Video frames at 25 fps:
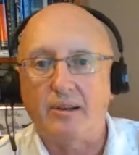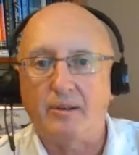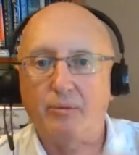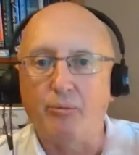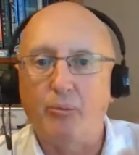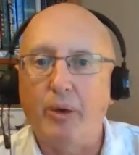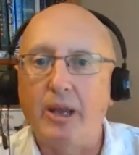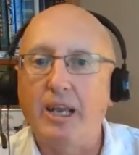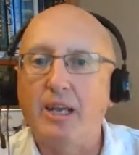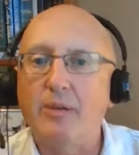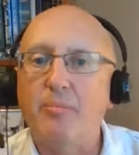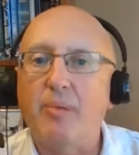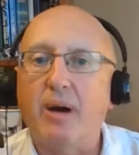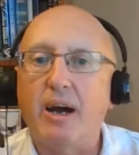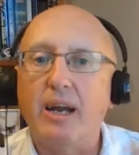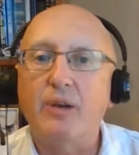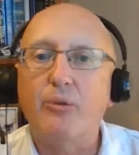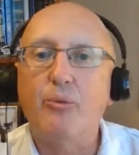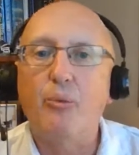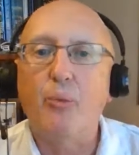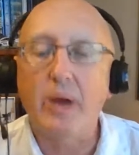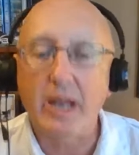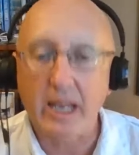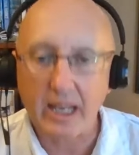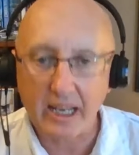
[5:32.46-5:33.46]
Week by
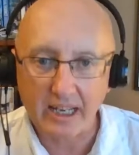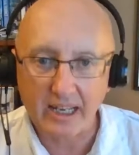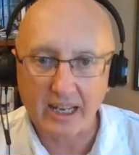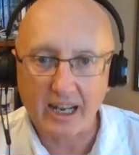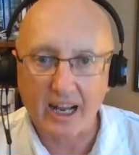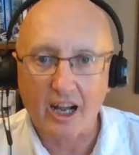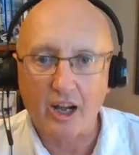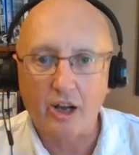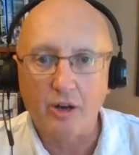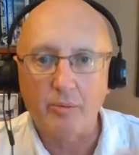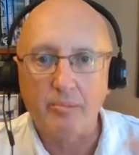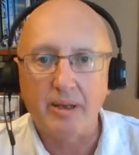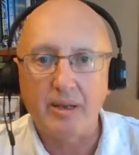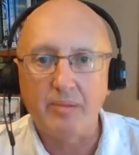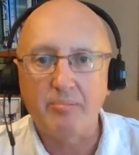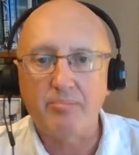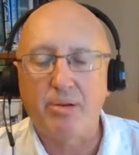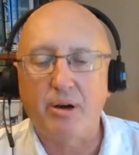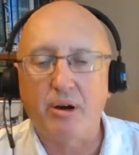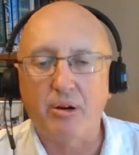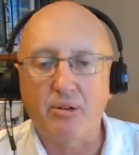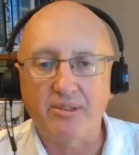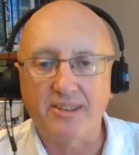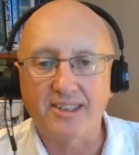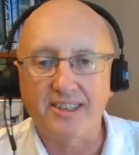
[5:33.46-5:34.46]
week, I'll be
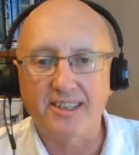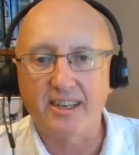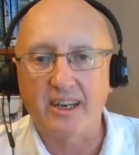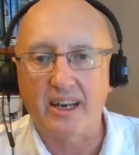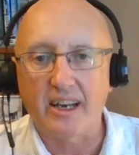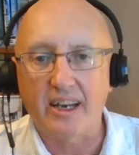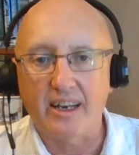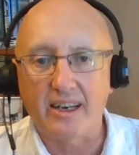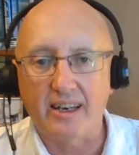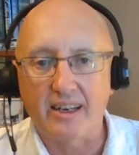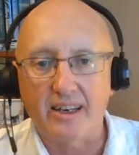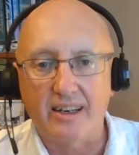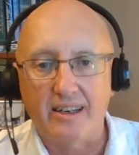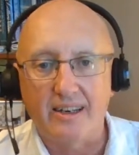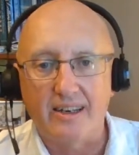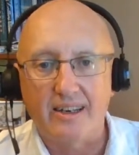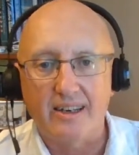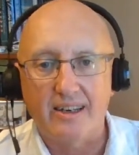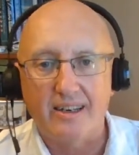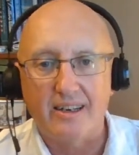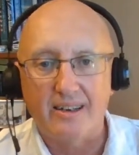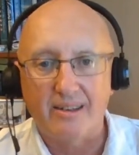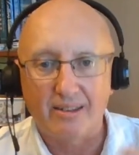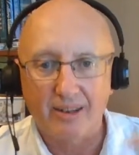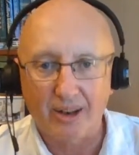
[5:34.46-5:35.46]
posting
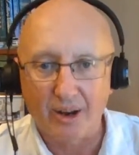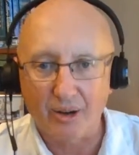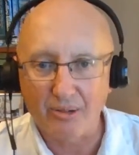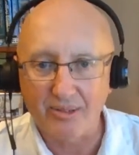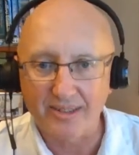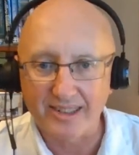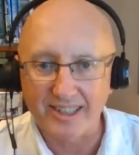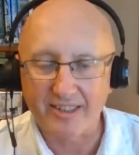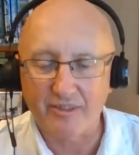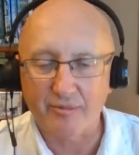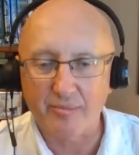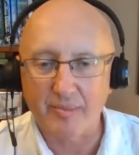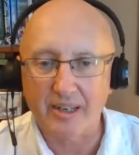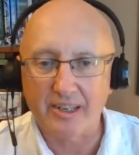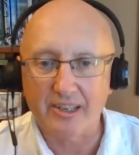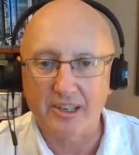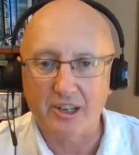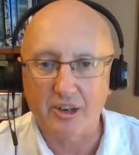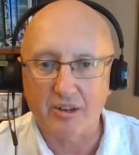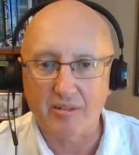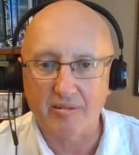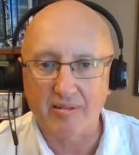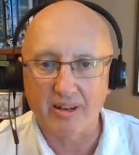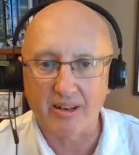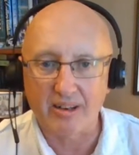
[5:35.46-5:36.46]
loads of
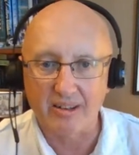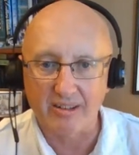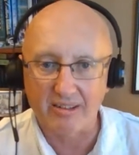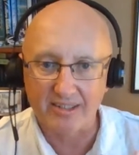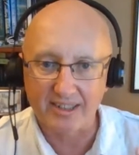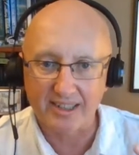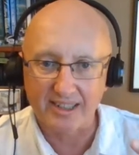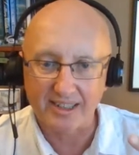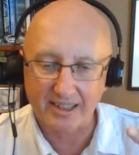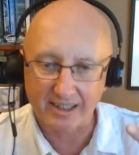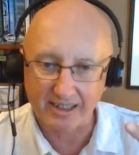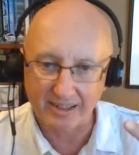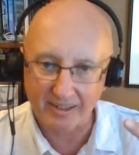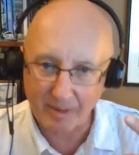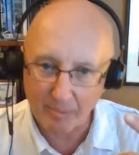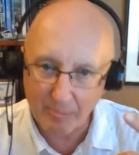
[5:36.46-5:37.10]
materials,